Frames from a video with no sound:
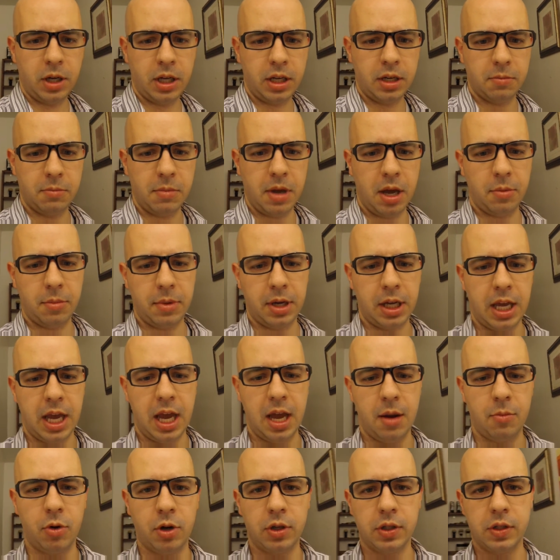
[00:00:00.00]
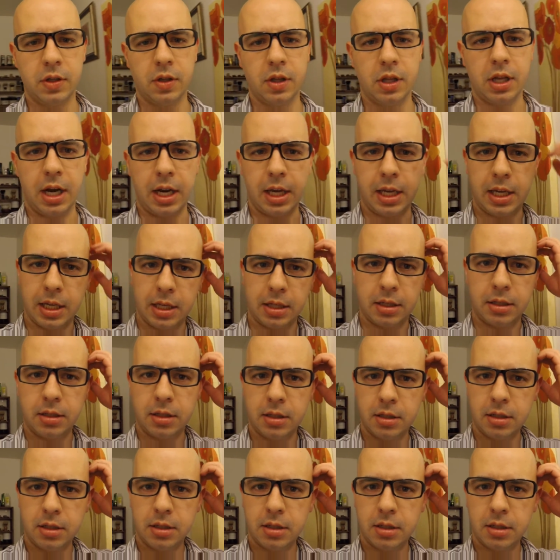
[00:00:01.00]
way to mount my camera so that I can